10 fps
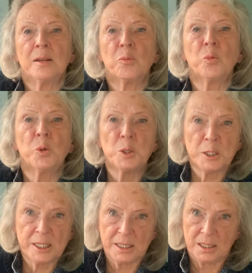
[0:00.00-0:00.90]

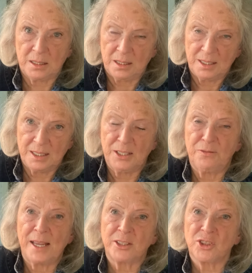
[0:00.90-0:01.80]
worded
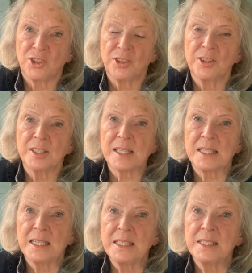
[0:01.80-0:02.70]
intervention that's
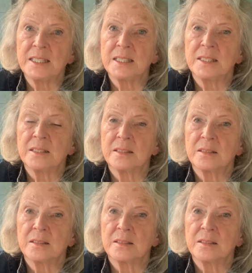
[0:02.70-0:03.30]
needed.